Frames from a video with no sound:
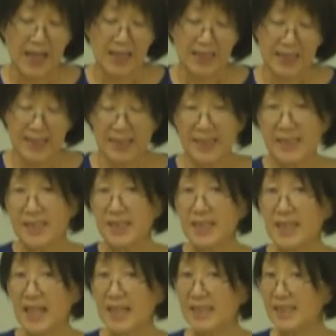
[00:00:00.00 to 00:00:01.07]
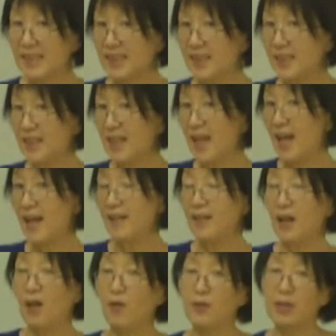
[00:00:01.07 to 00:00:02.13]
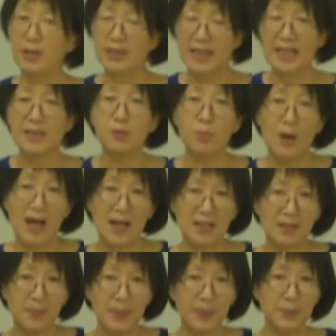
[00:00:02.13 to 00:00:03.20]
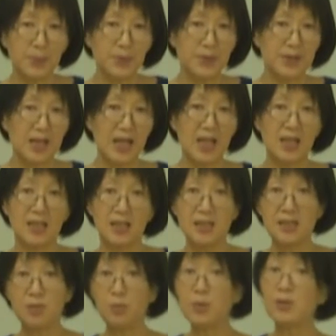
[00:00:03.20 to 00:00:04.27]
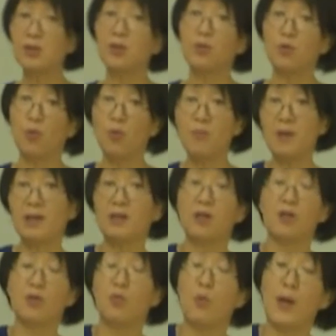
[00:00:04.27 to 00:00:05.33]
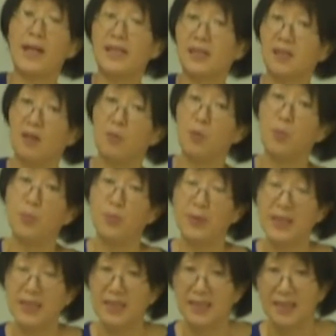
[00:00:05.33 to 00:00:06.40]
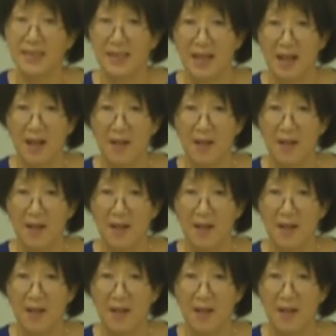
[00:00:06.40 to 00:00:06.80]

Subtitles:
this is a lesson that, that's why the people say this was a Norman conquest of Britain,